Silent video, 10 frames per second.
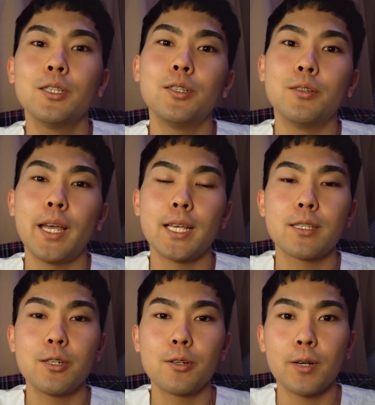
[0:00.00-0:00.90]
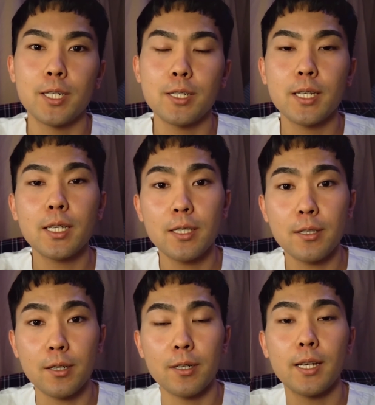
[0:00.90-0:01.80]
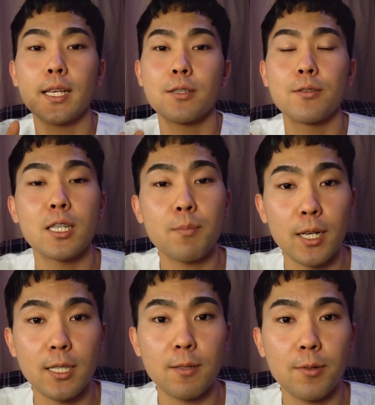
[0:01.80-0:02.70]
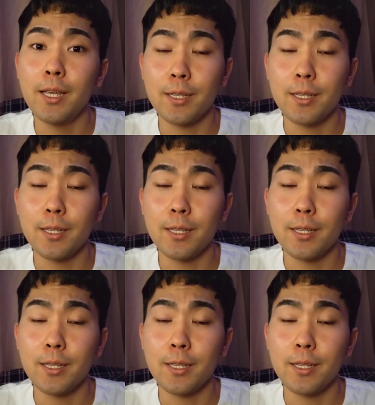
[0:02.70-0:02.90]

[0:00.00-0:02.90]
to answer your questions and concerns as soon as possible.